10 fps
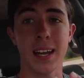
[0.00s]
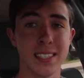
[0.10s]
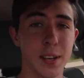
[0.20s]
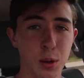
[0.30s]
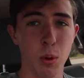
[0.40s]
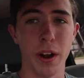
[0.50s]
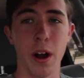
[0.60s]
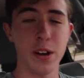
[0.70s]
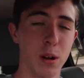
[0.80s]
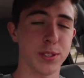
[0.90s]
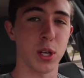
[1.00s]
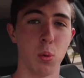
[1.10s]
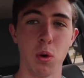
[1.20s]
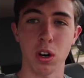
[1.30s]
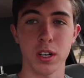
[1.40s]
And I can tell you what, I already know it's
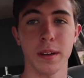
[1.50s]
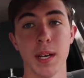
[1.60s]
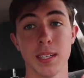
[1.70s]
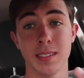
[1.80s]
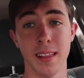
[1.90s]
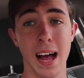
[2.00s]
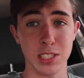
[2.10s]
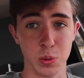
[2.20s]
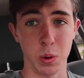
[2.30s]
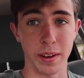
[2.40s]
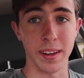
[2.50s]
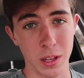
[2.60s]
gonna work because the last one,